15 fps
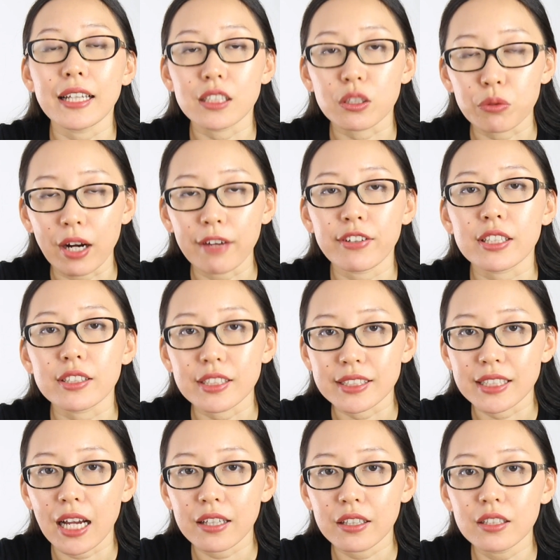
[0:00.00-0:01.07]
as a graphic
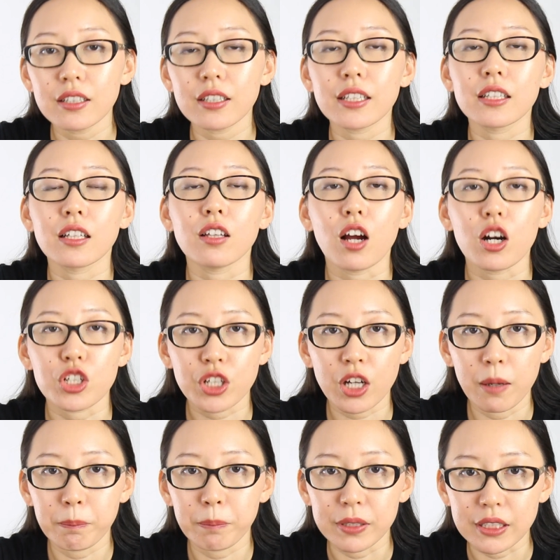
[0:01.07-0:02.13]
designer in a large
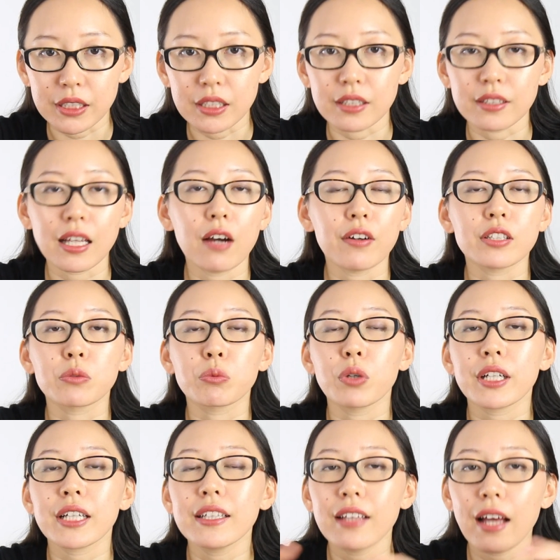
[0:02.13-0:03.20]
company and now he's
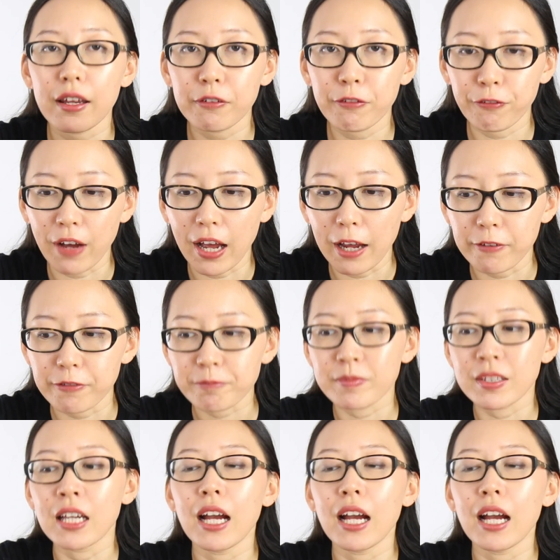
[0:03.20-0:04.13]
working nine to five.